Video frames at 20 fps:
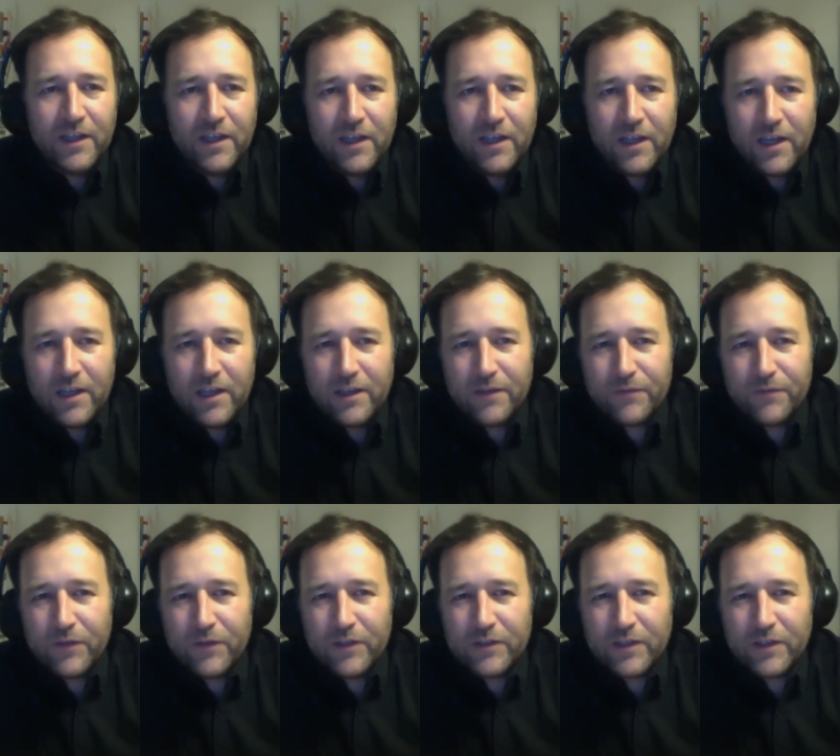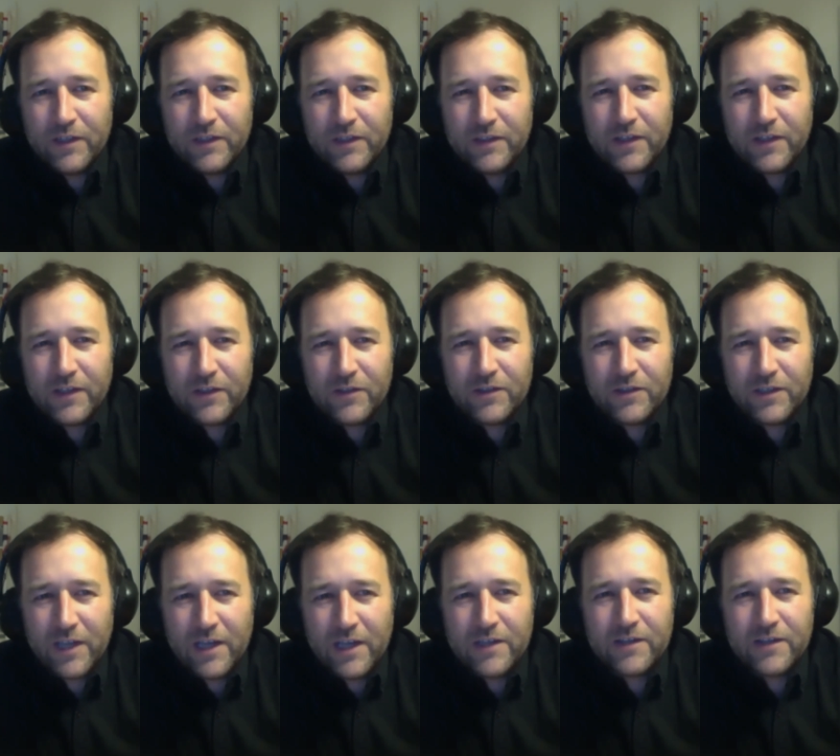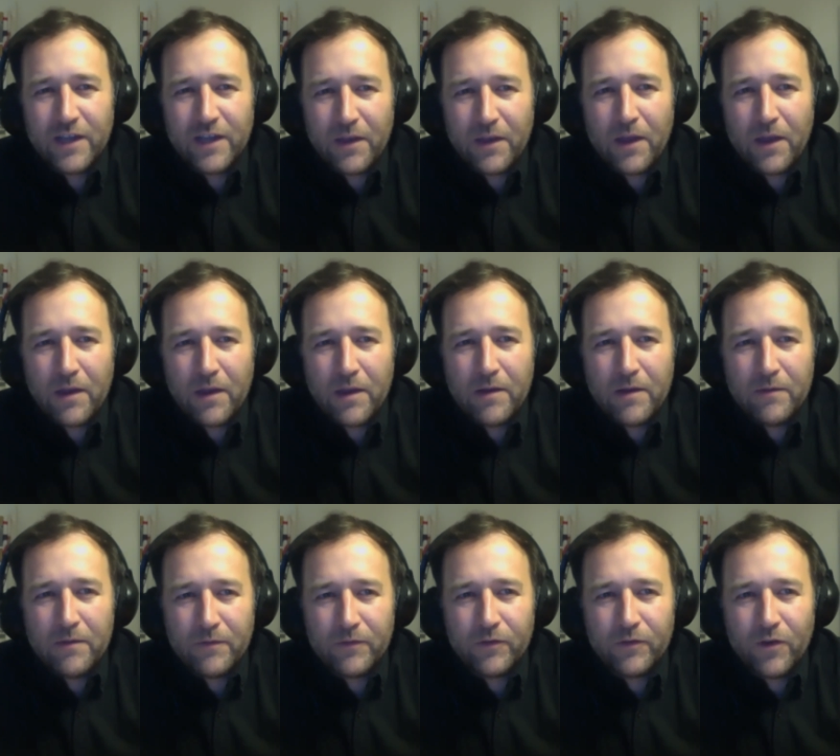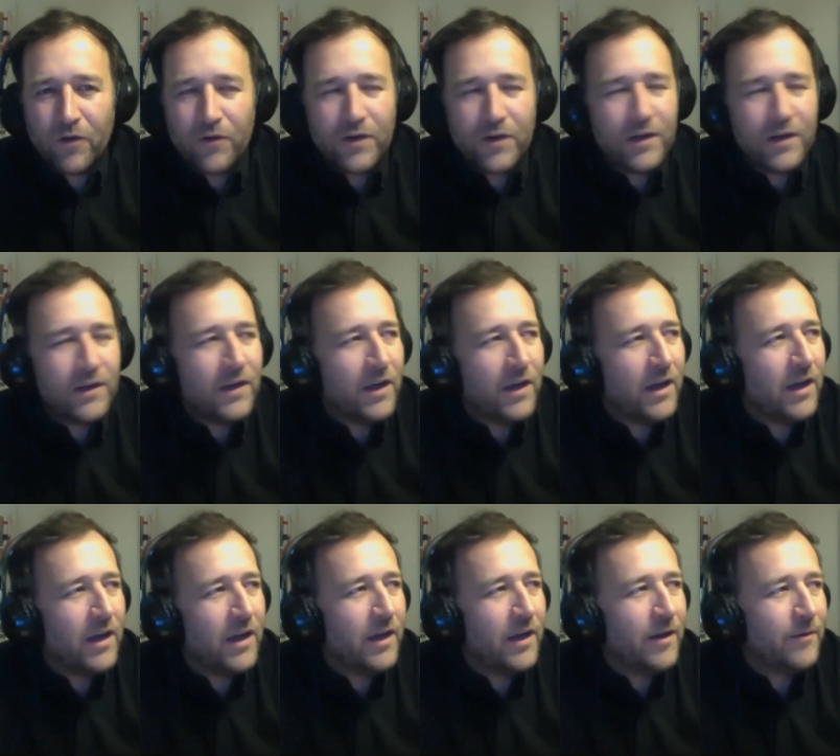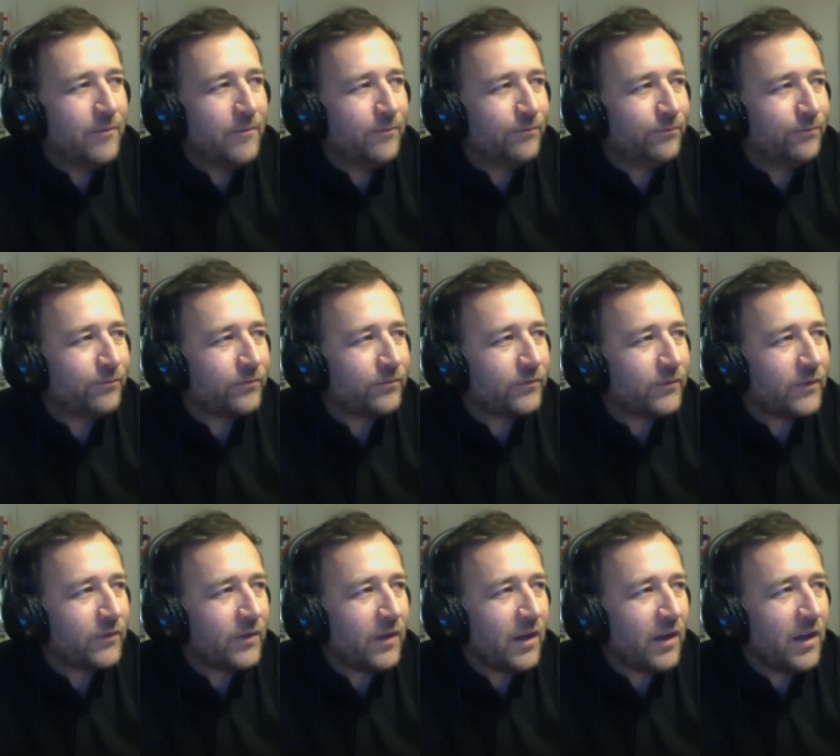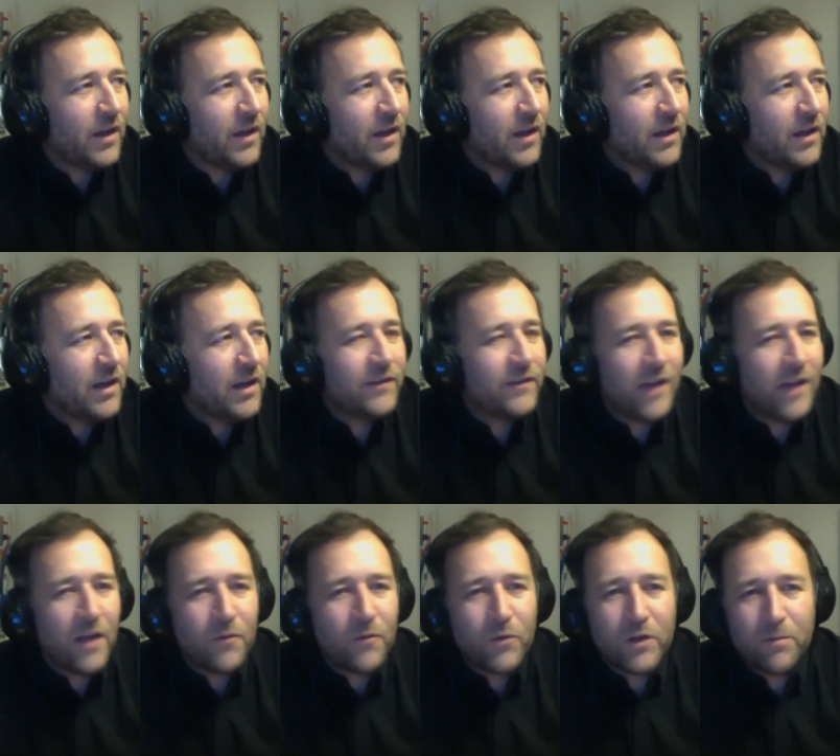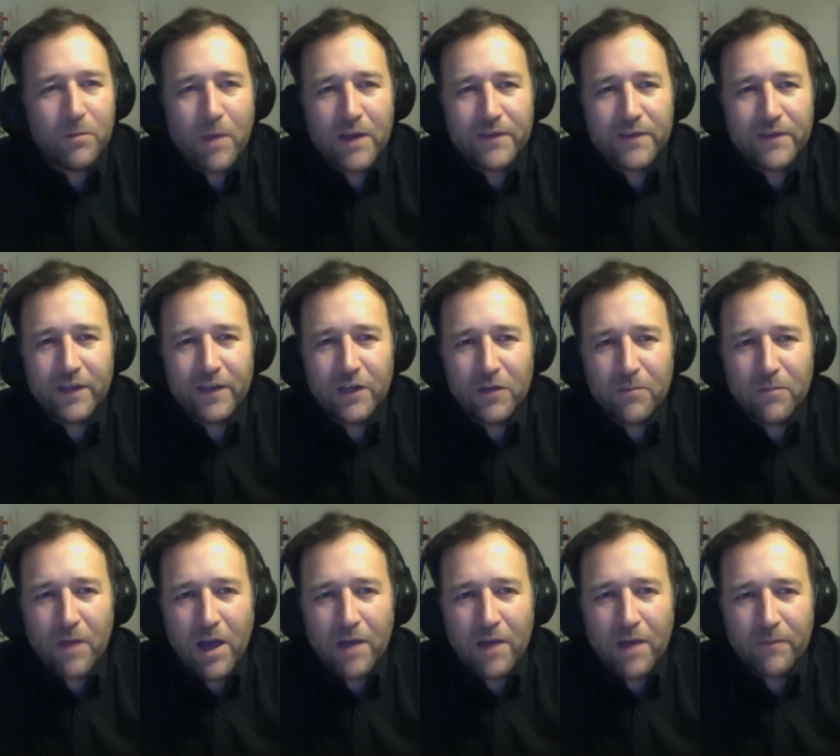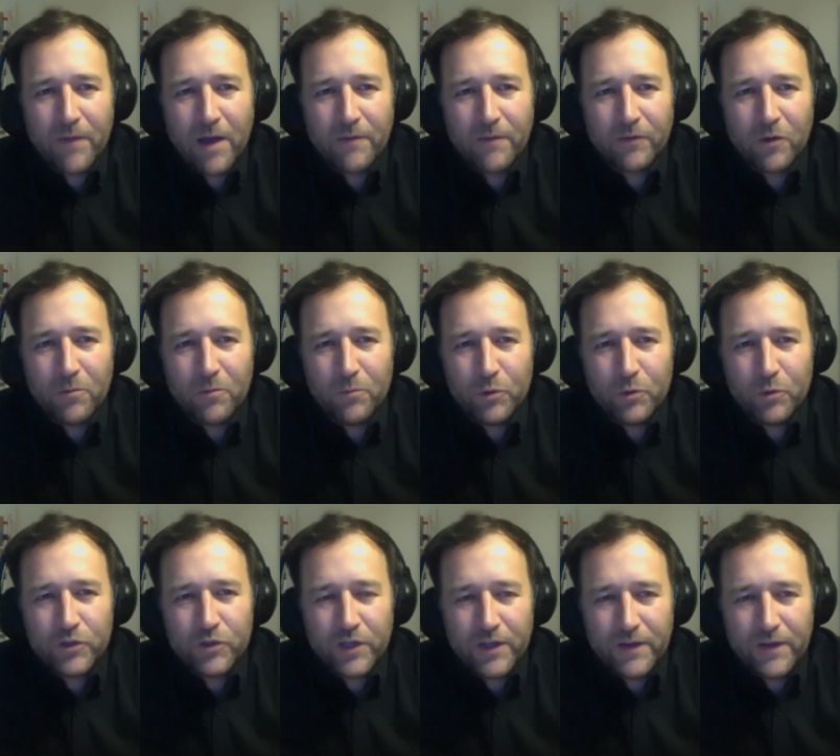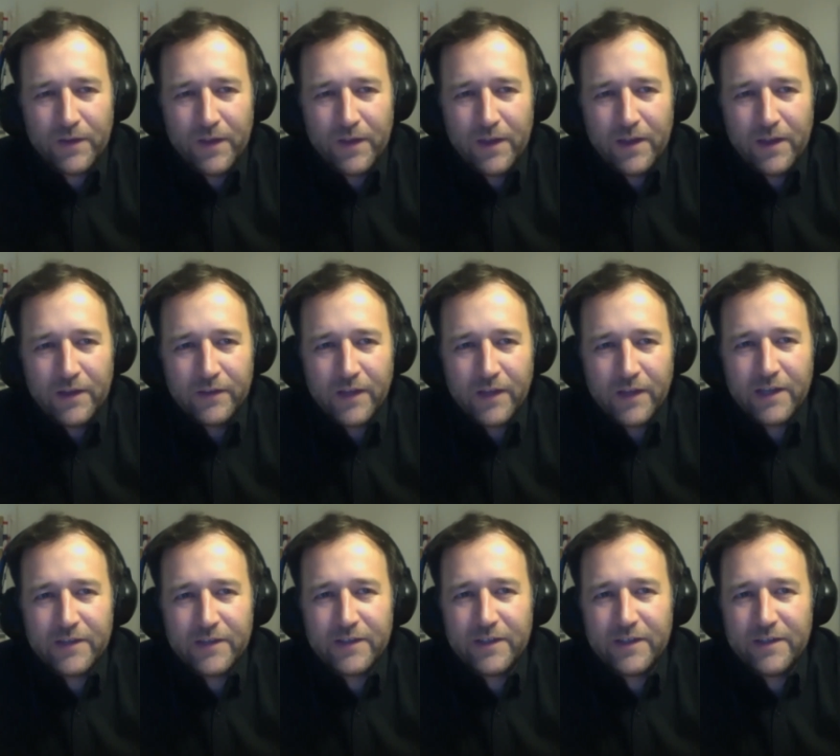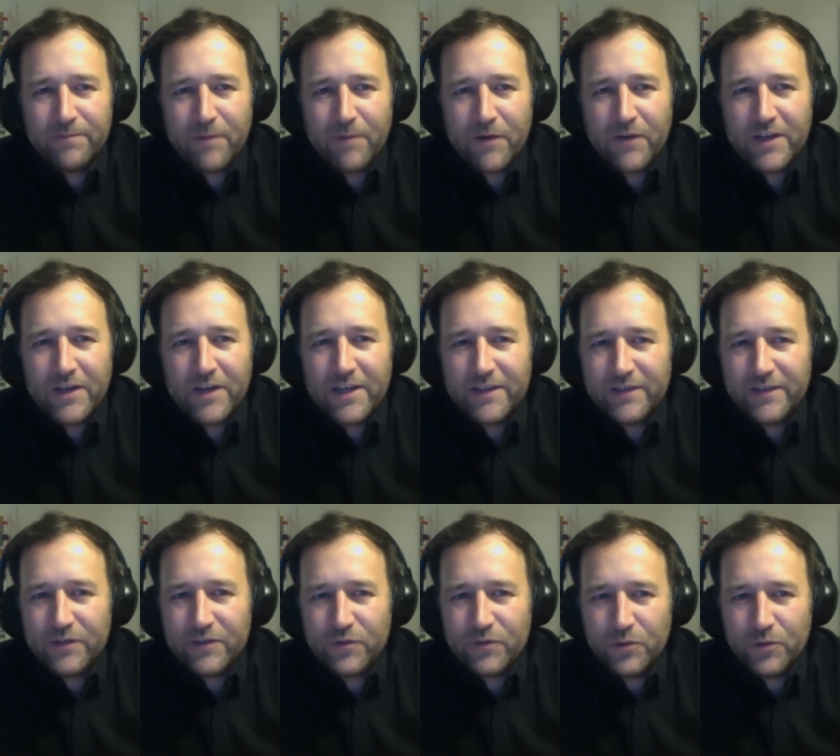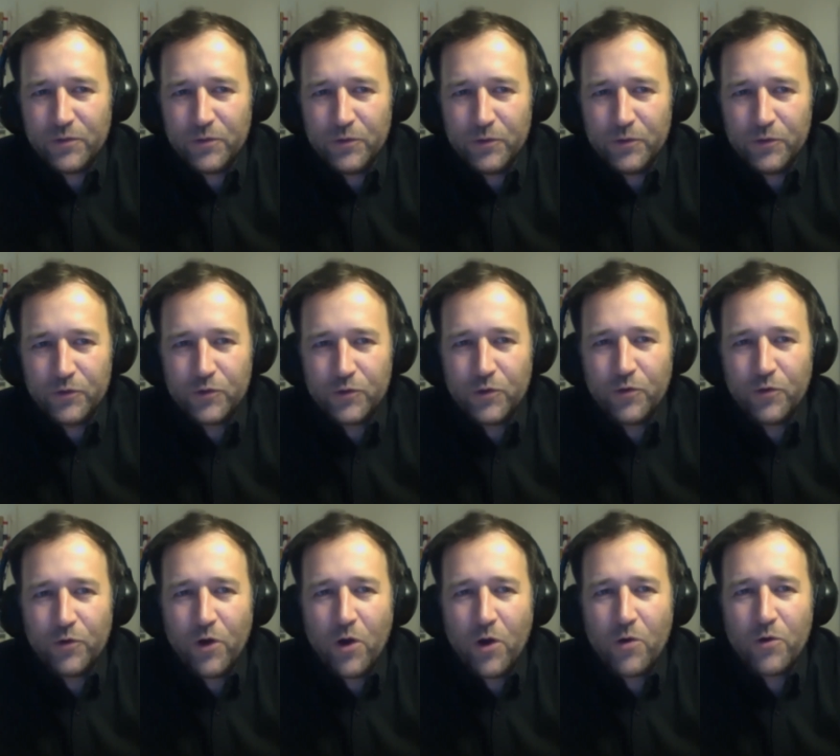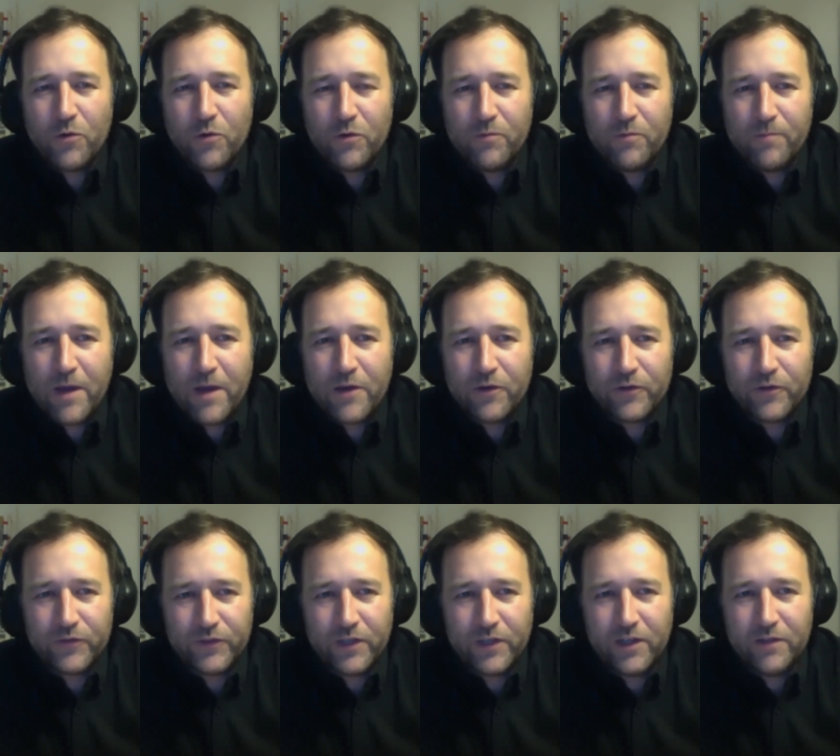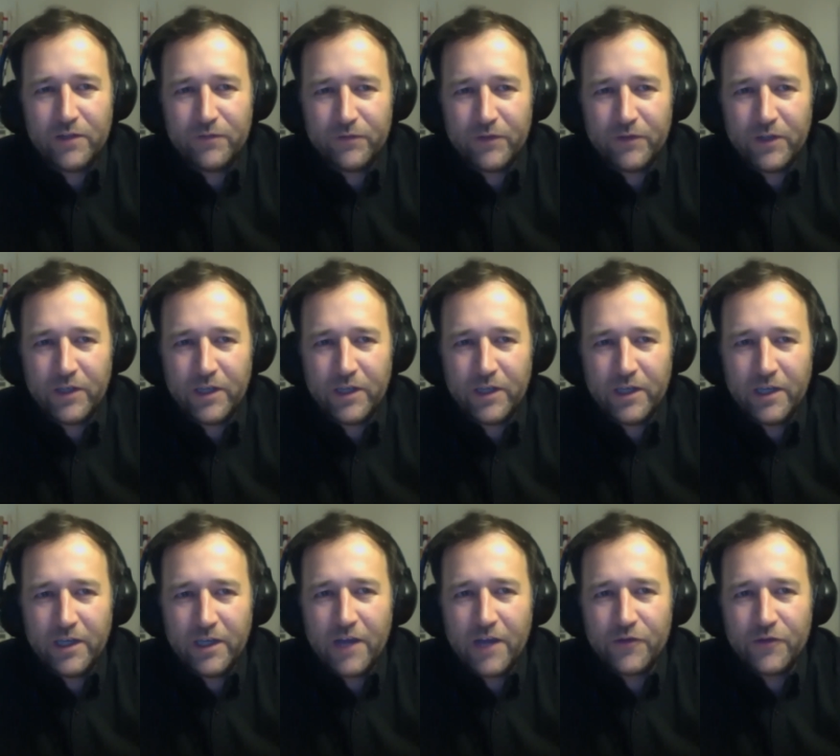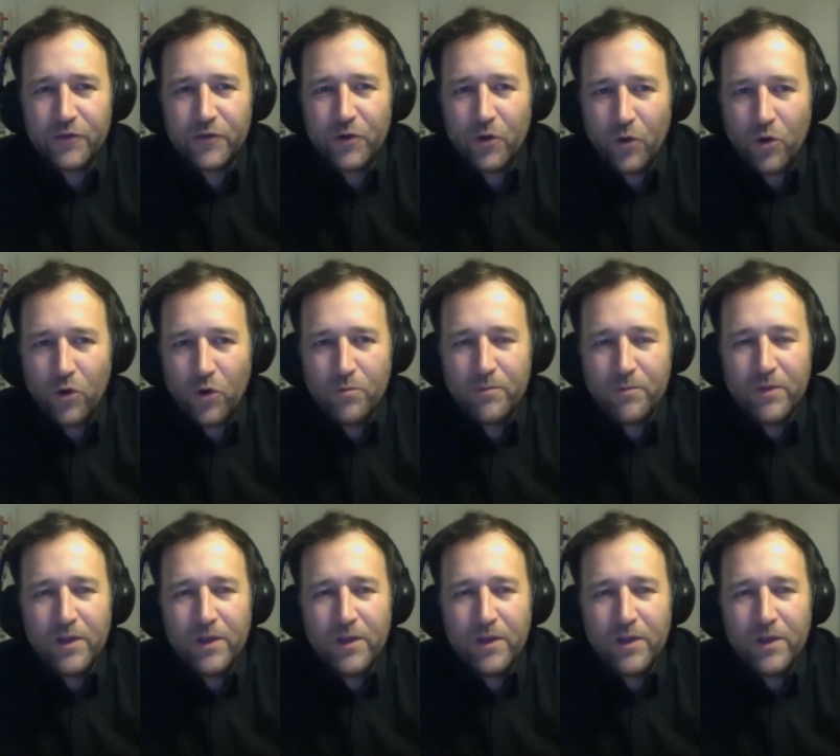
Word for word: in the first, in the second case, I, uh, uh sorry, um, is done with mycelium and, and, kombucha. That is very easy to, to grow by yourself uh, at your home.